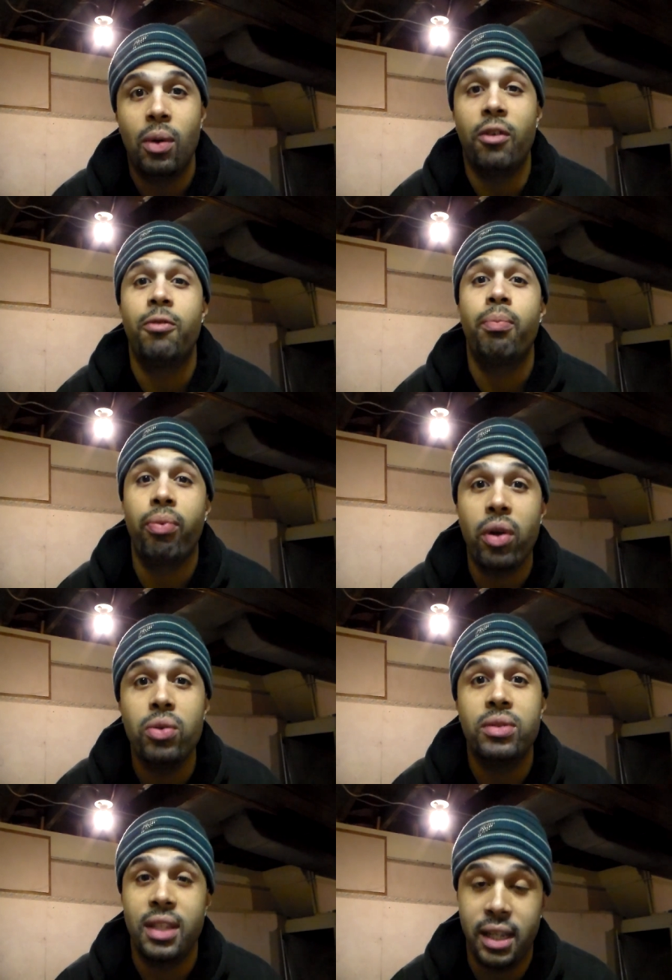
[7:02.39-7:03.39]
with
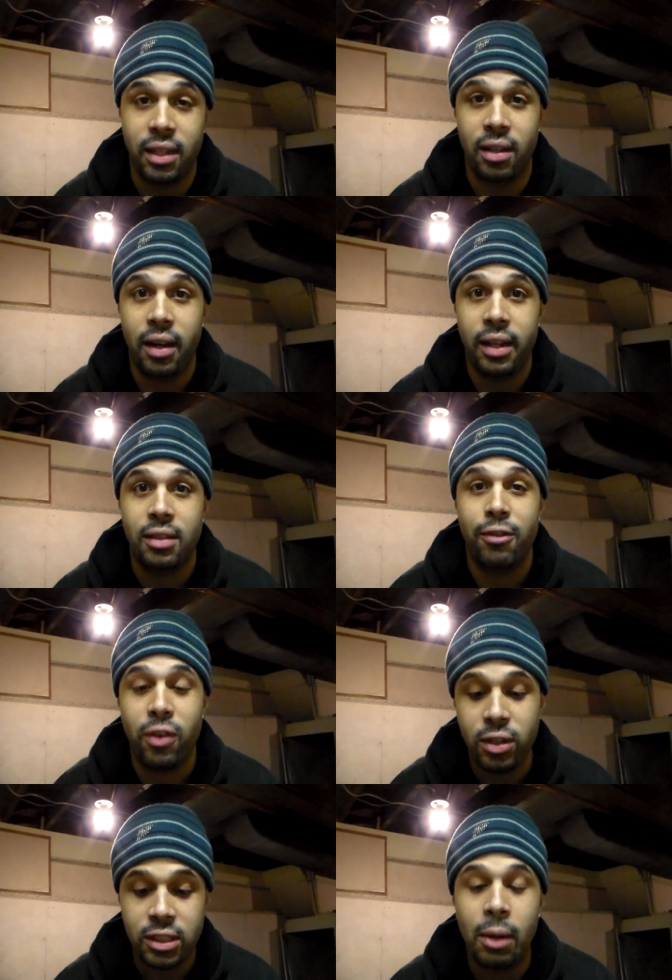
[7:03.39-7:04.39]
protein, alright? The
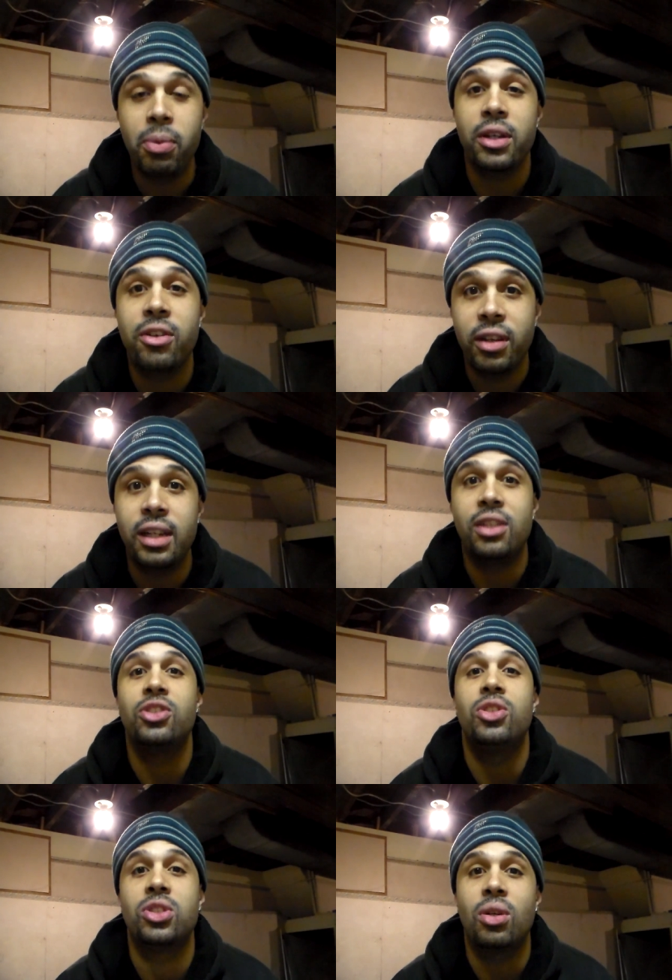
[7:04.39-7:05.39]
first couple ingredients
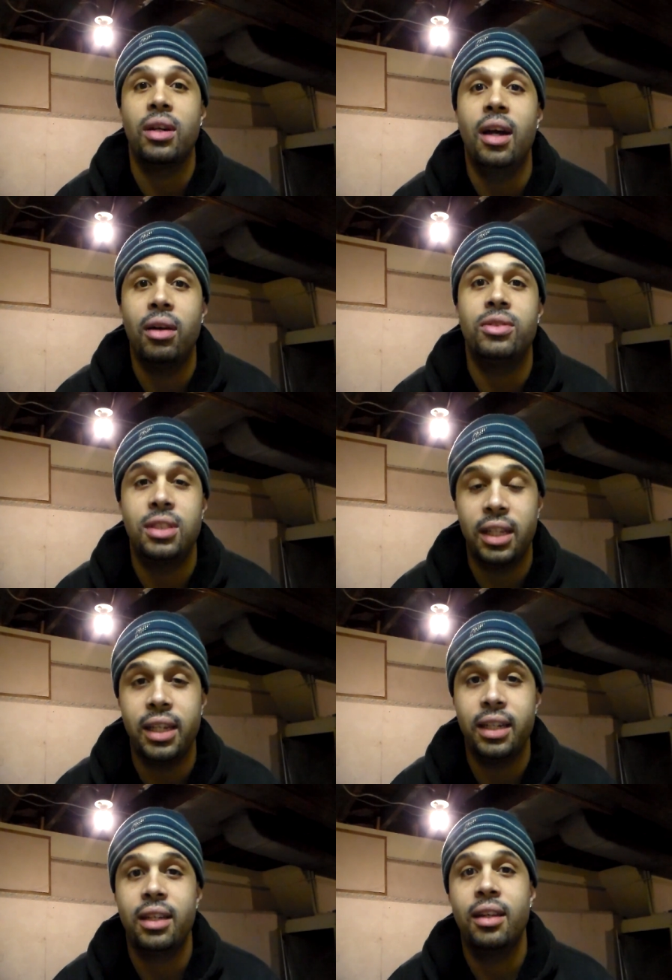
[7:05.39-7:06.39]
should start out
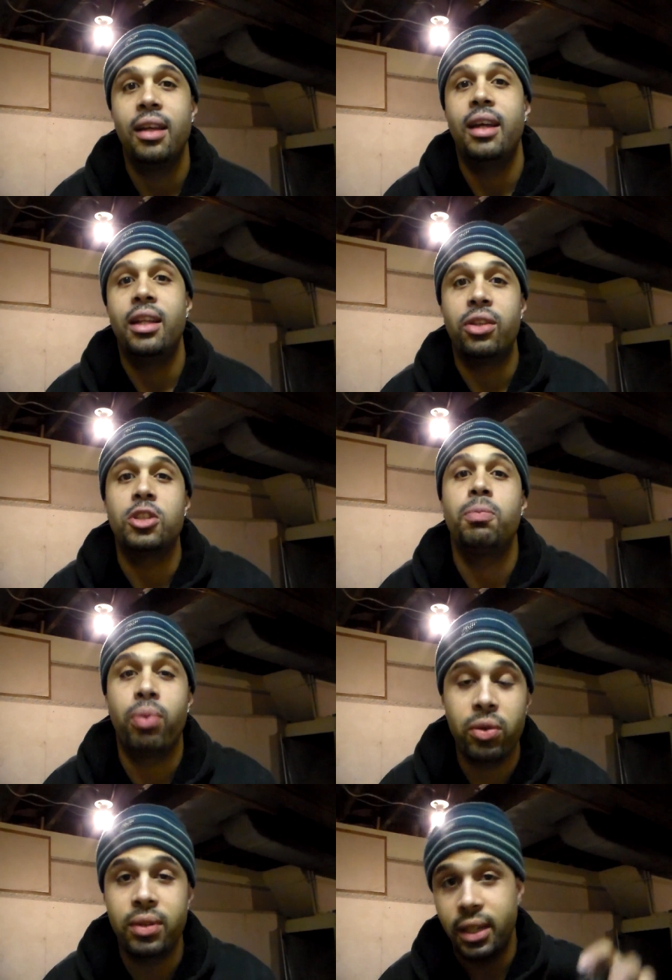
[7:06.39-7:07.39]
saying there's
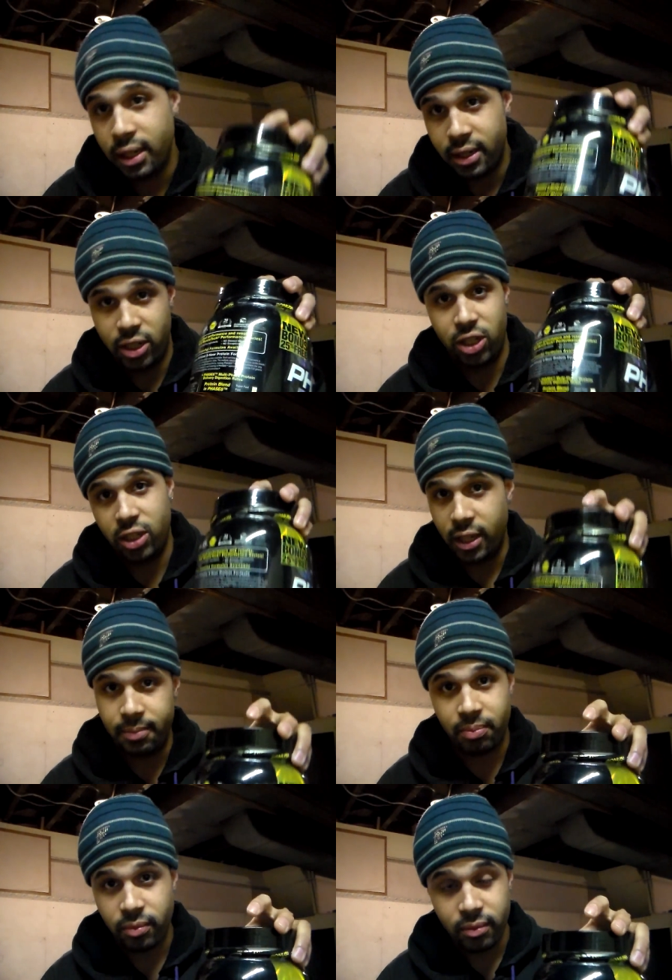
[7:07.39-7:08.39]
protein in this
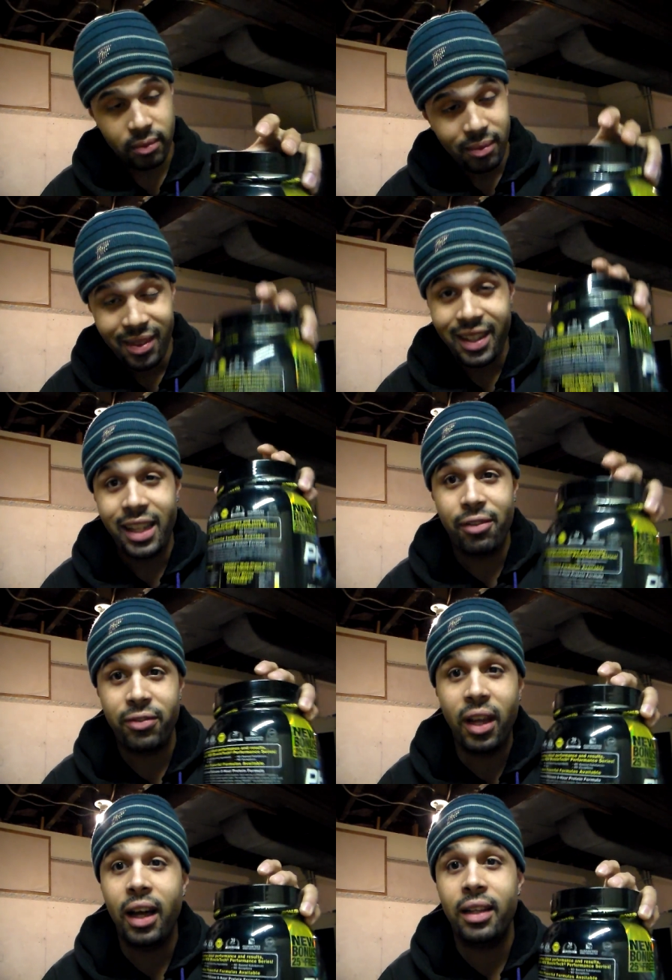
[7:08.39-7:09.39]
shit. If
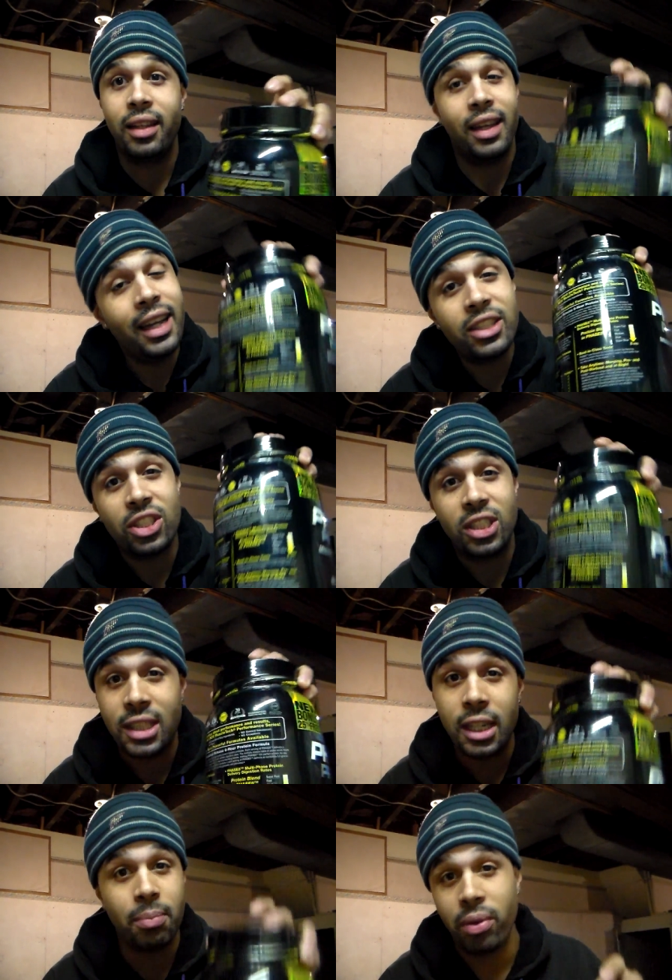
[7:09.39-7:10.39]
not, it's a
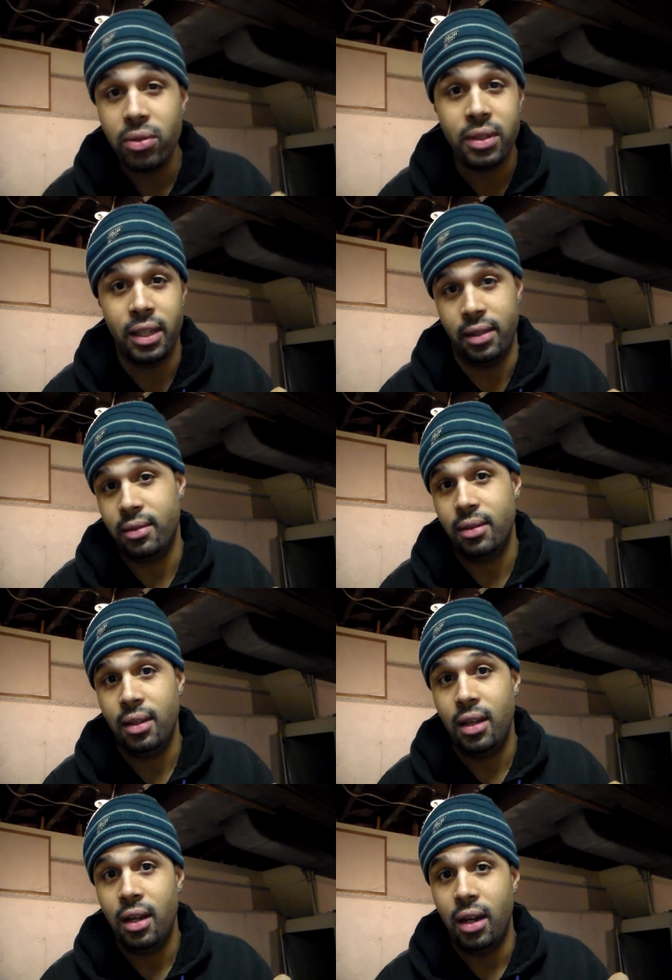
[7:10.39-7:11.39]
shitty protein.
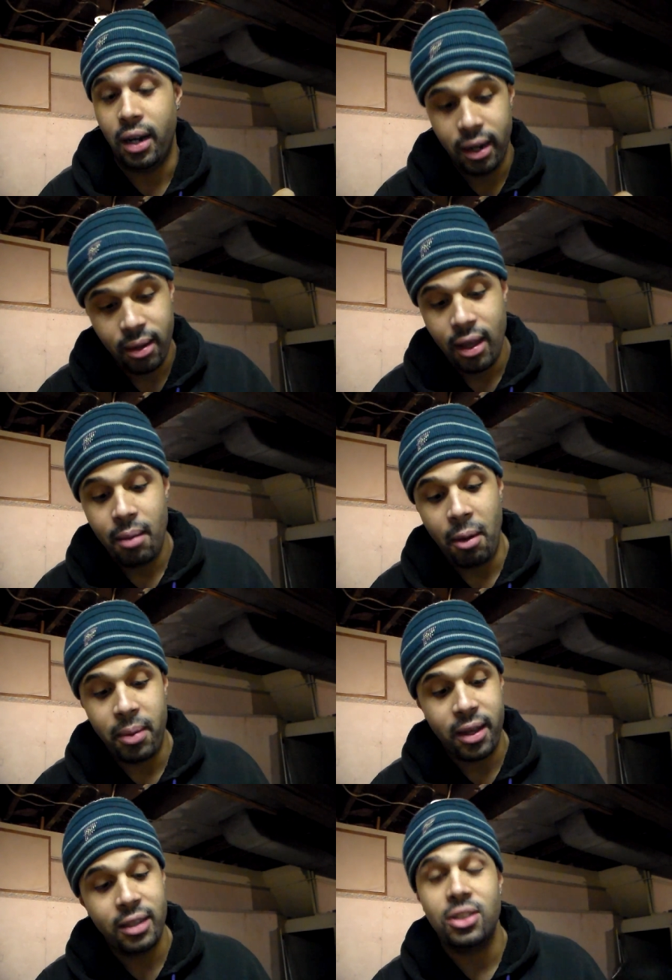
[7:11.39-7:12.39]
Alright? But
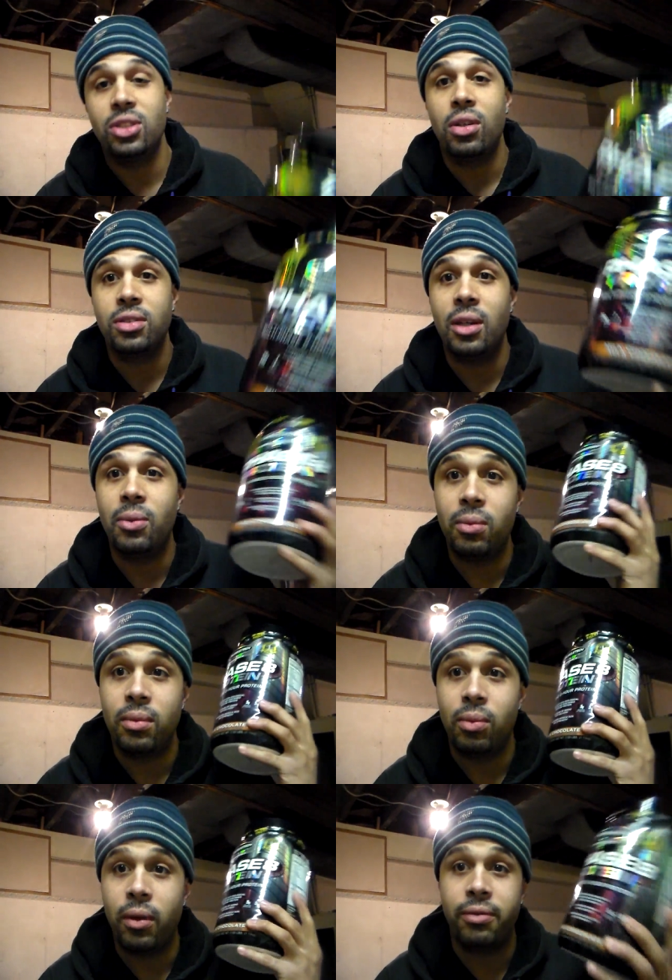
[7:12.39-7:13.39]
because it starts out
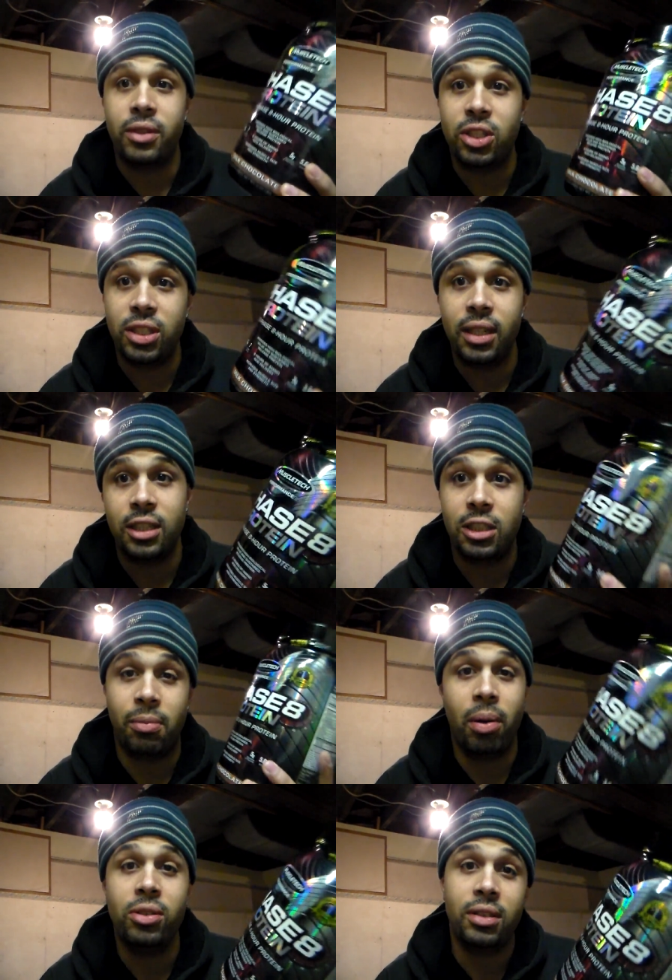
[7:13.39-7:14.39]
with the shit it's
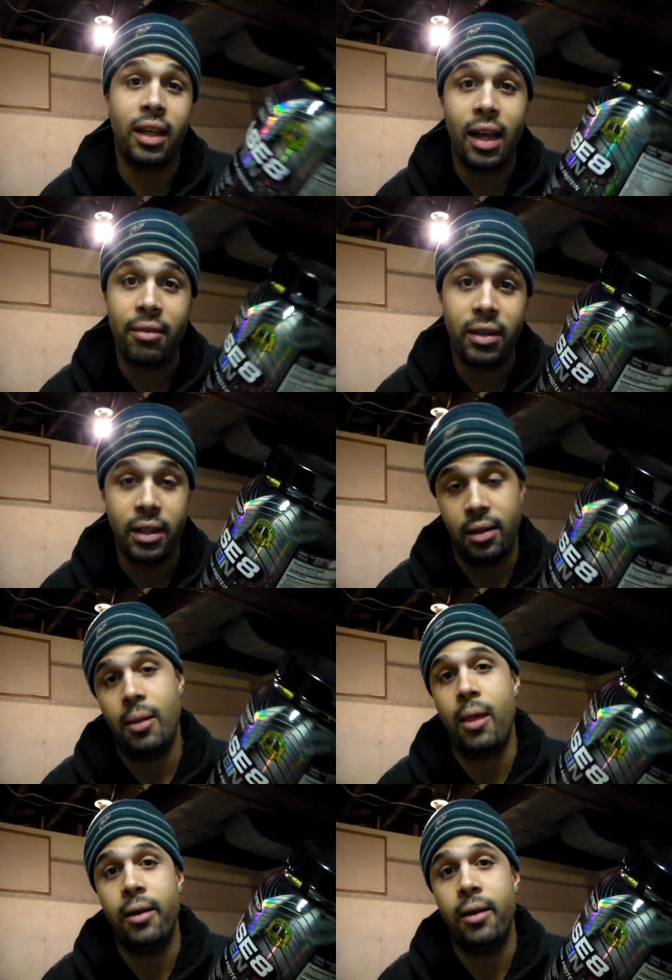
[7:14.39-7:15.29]
supposed to have in it,